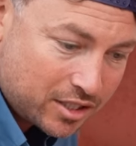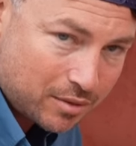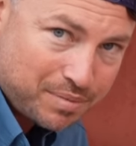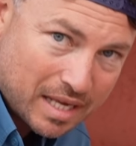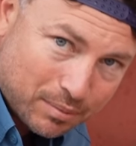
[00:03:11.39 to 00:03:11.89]
to
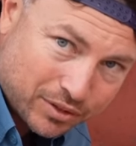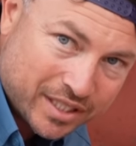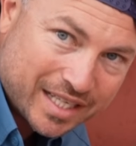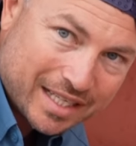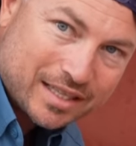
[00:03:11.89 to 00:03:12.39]
be able
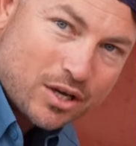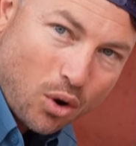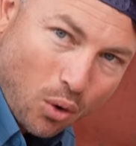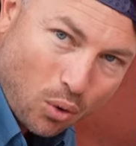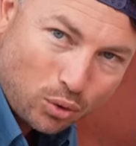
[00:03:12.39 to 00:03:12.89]
to get the
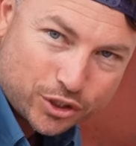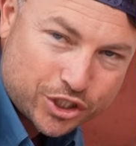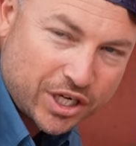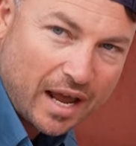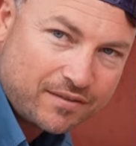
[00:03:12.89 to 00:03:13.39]
old
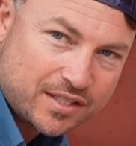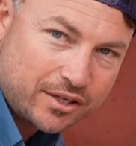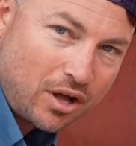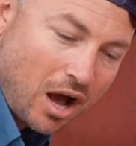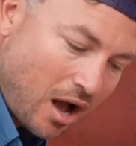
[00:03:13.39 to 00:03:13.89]
shaft
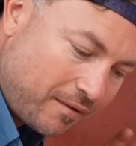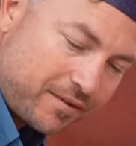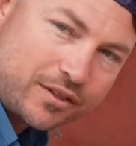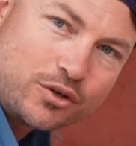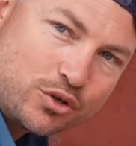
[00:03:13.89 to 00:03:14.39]
seal off
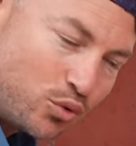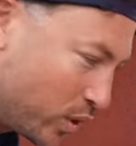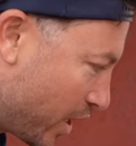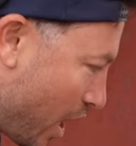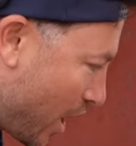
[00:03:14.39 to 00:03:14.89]
and the new
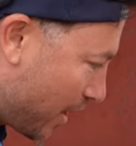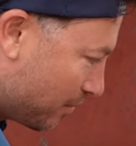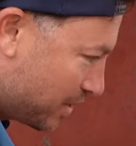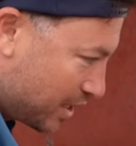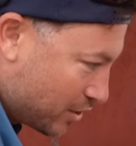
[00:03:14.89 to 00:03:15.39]
one
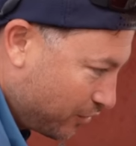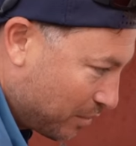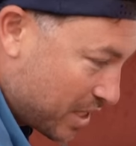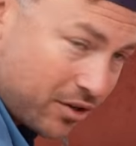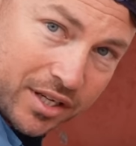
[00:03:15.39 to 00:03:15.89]
on because
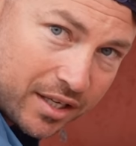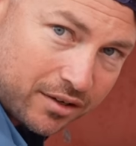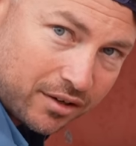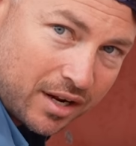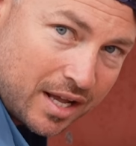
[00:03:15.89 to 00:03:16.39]
from here to
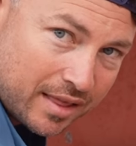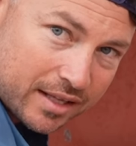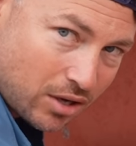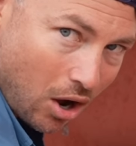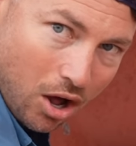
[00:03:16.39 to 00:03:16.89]
here,
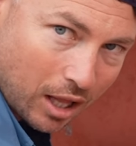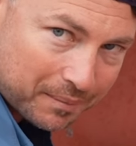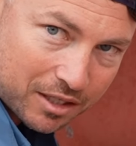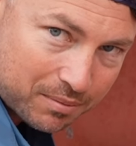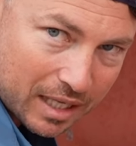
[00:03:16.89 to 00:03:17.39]
that's all I'm
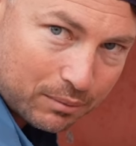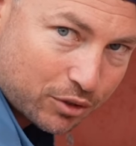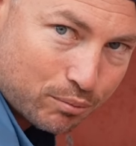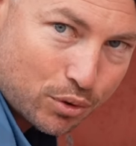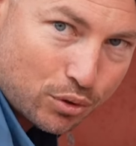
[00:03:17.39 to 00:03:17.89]
gonna be able
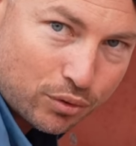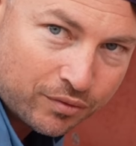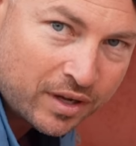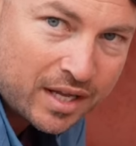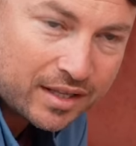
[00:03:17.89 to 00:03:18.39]
to
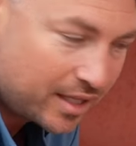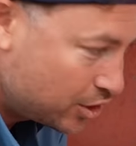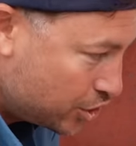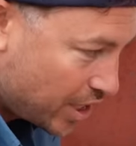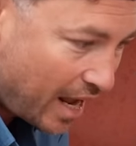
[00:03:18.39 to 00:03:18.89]
move
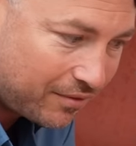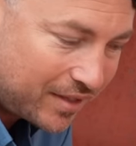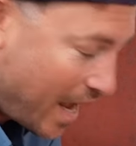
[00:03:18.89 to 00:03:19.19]
this shaft